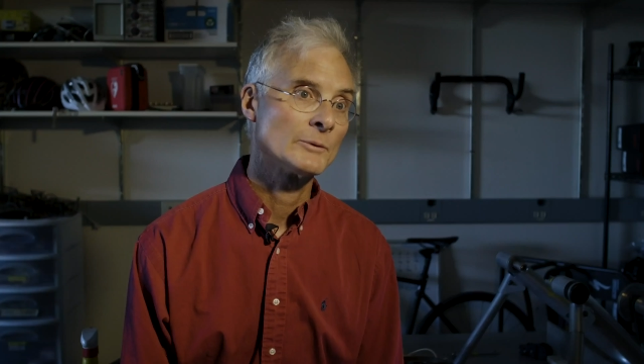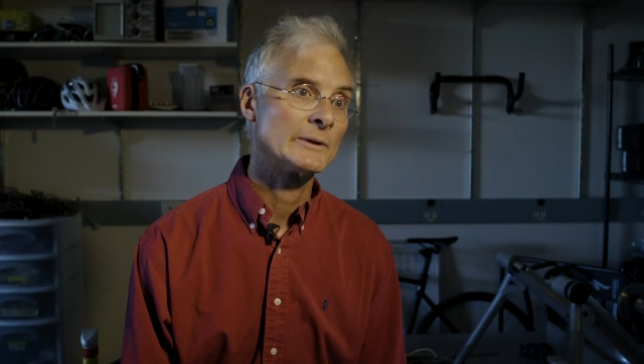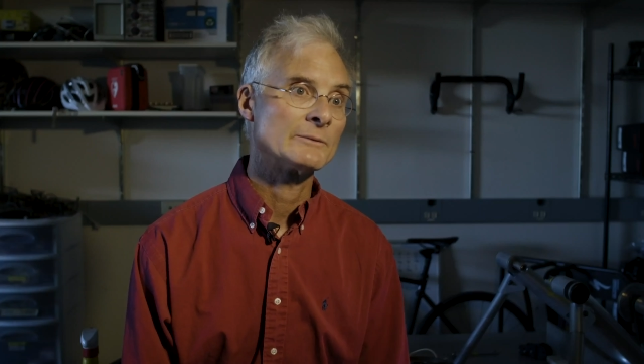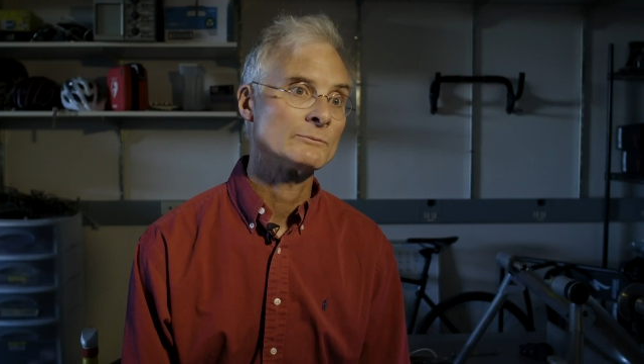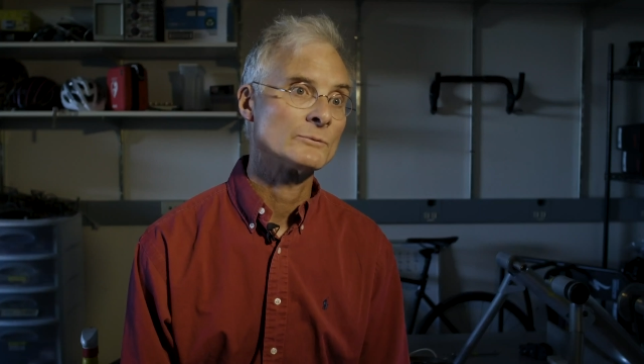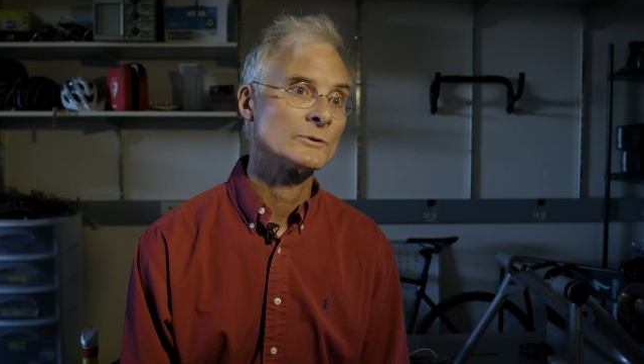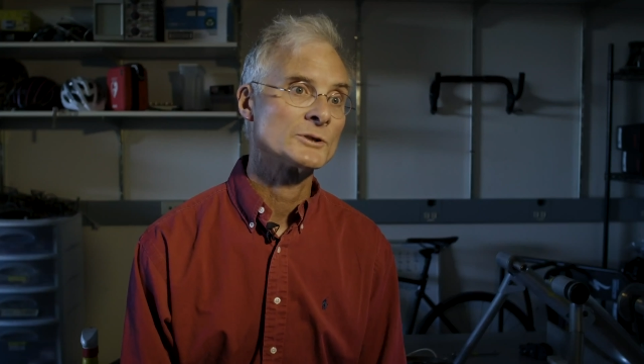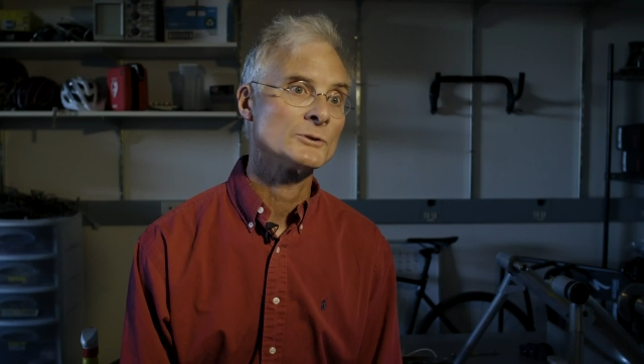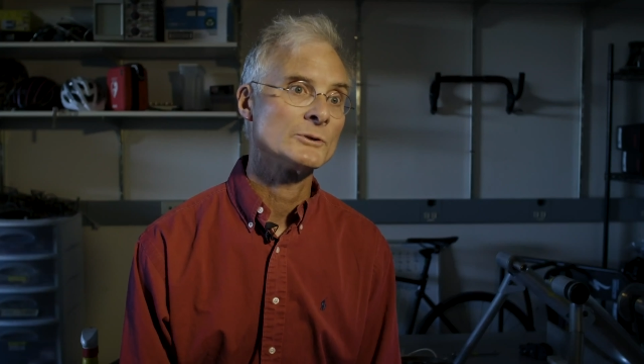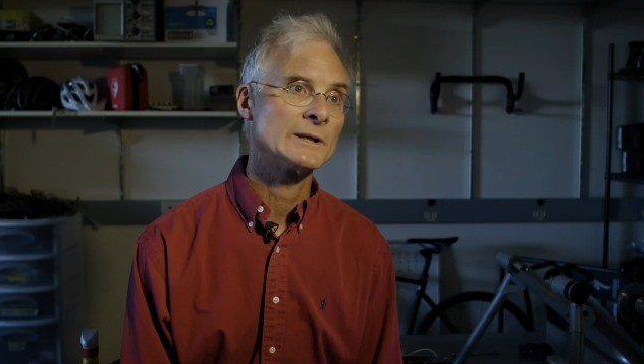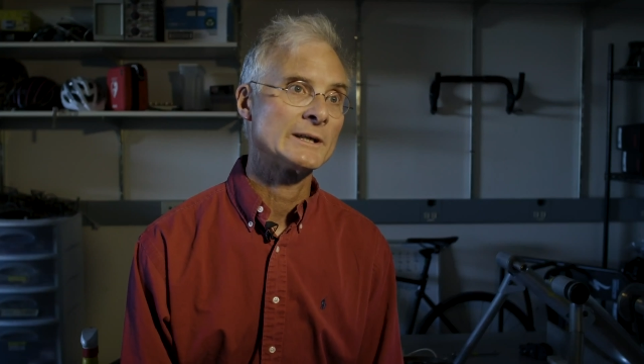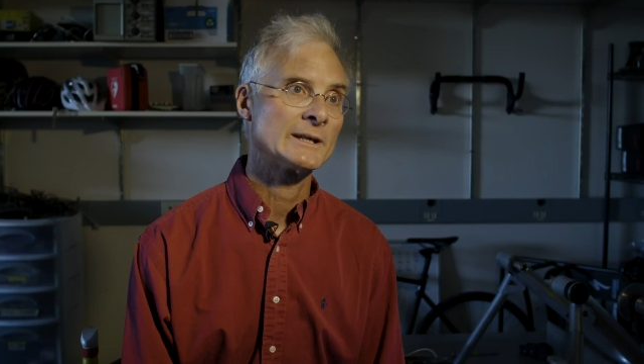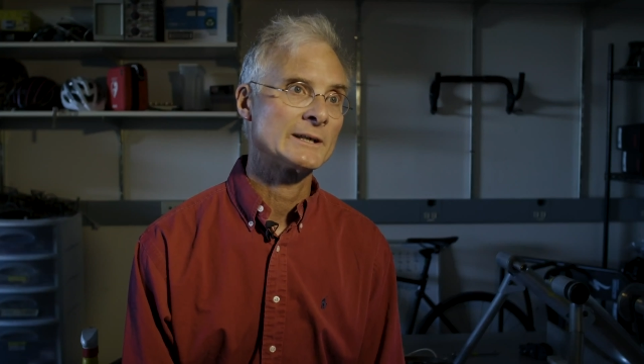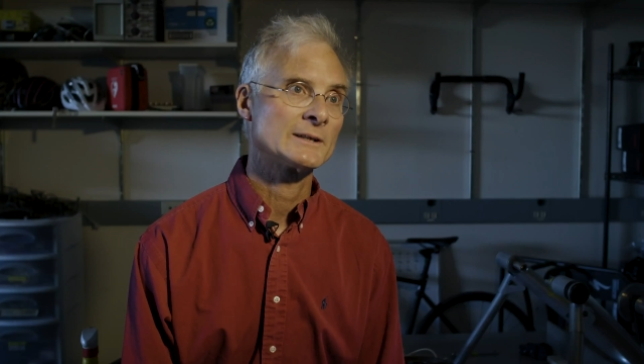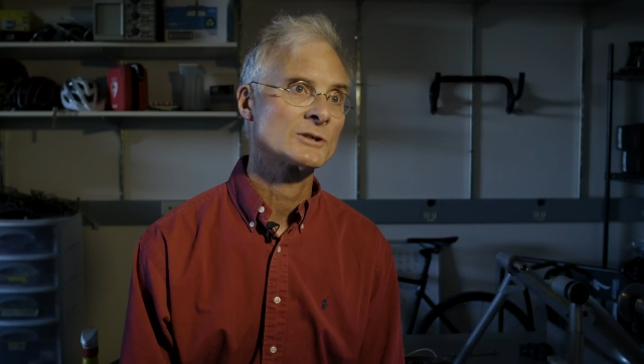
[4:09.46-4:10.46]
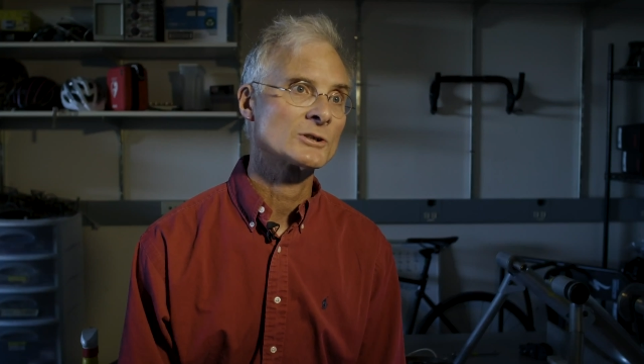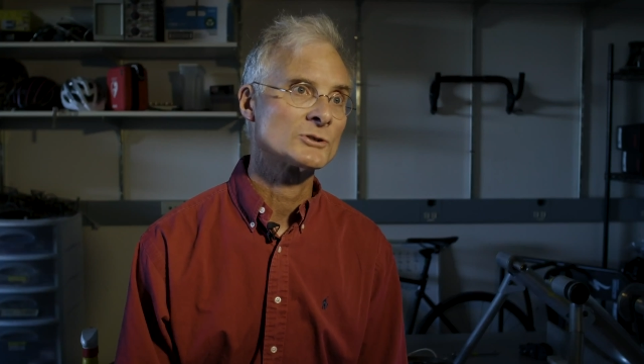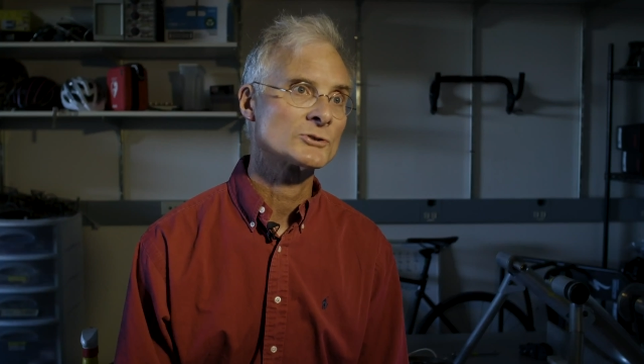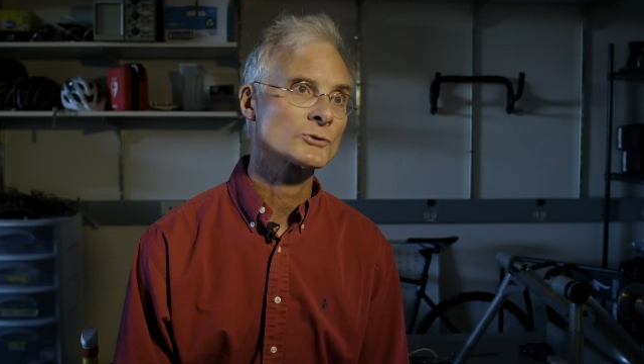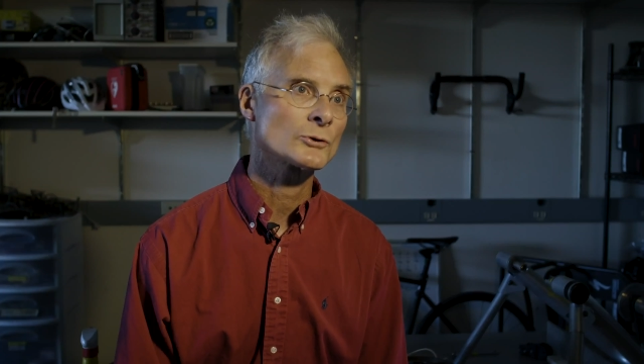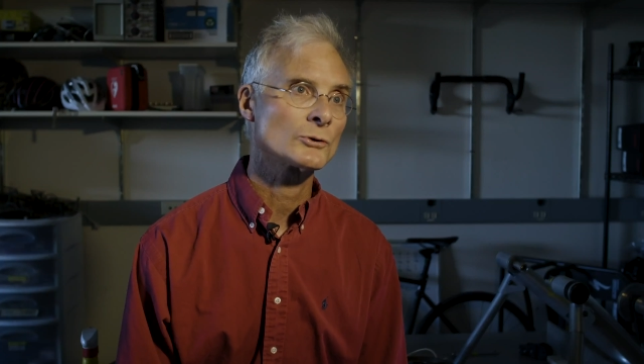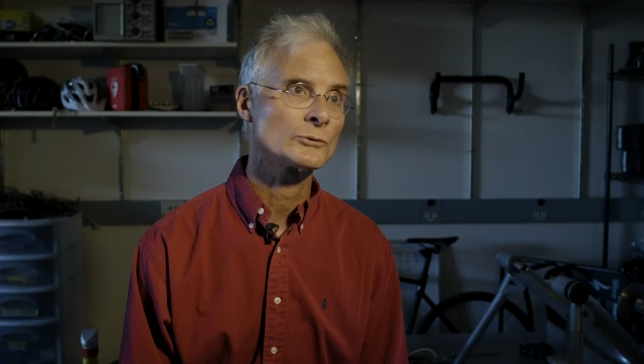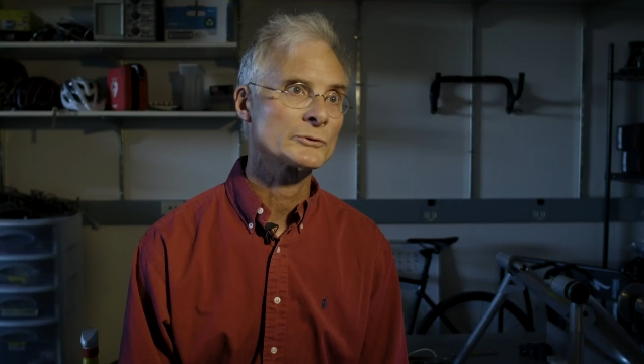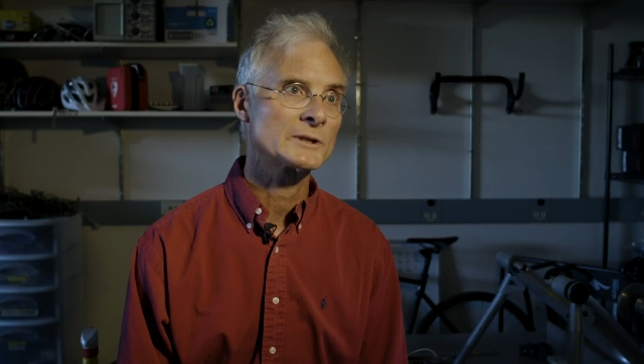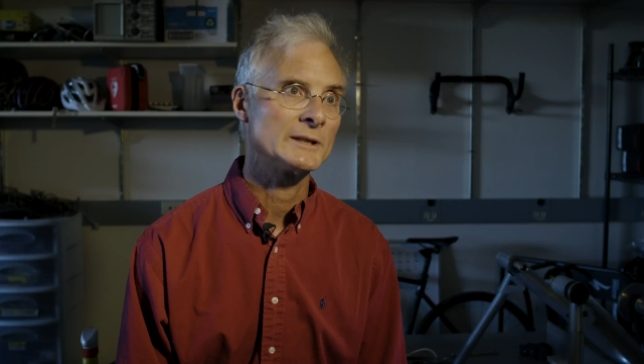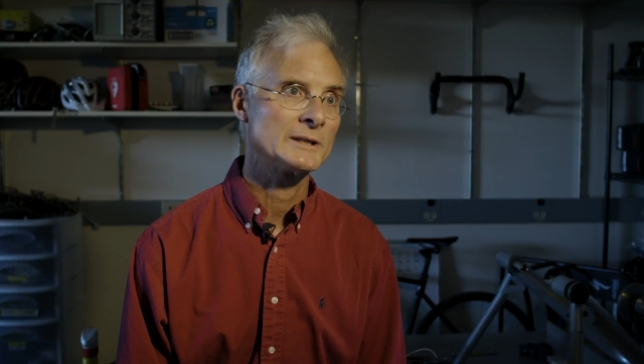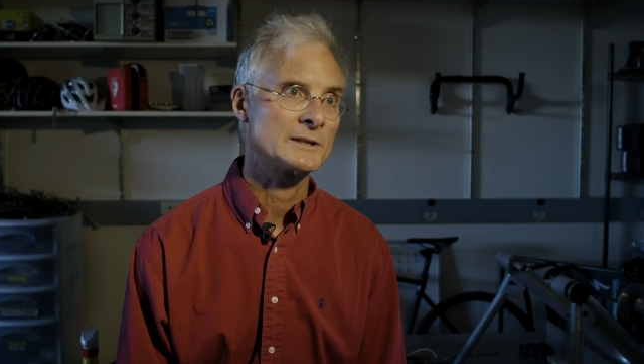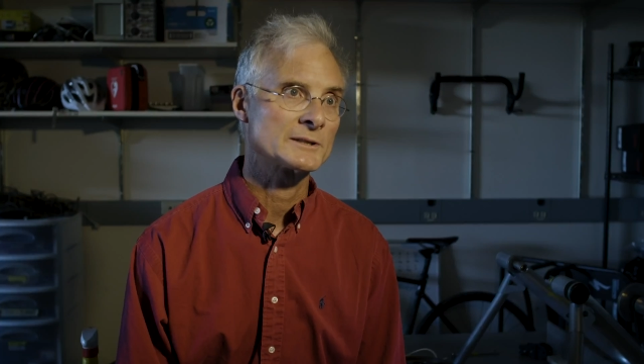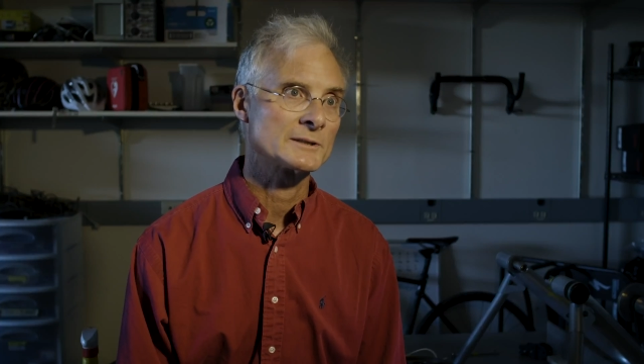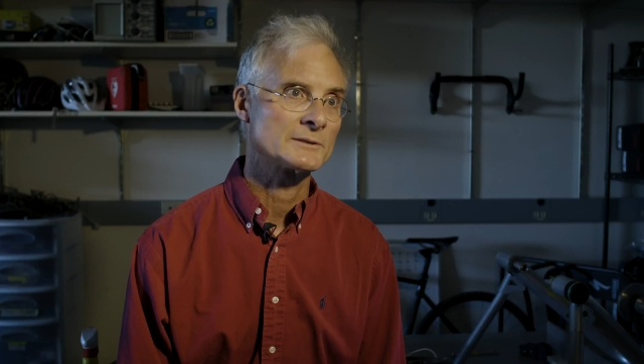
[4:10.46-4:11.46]
but we were doing it in controlled
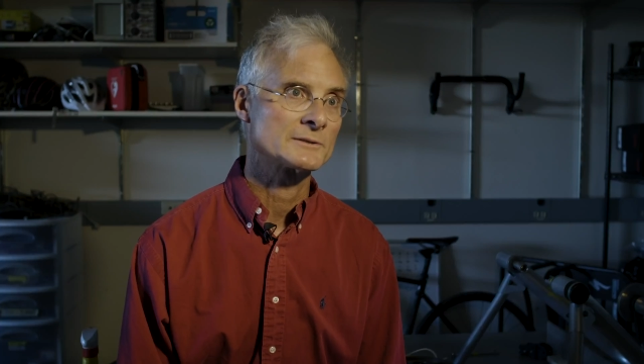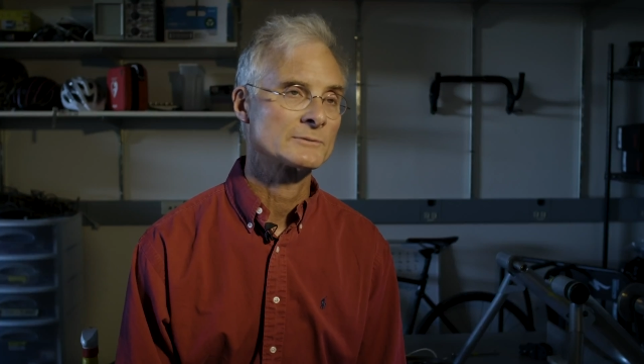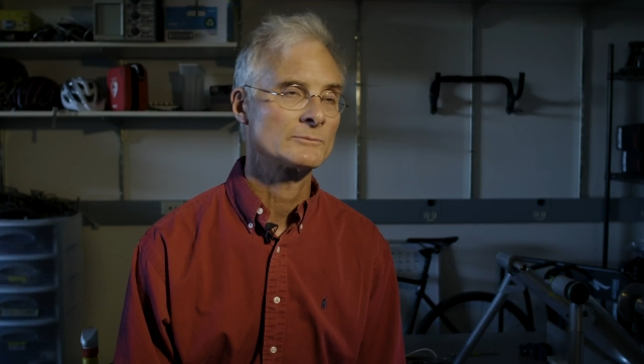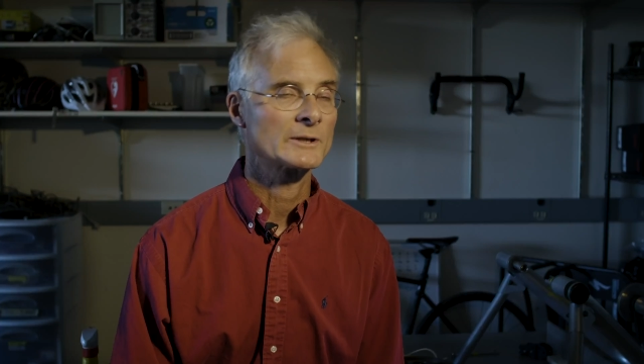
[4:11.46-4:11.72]
conditions.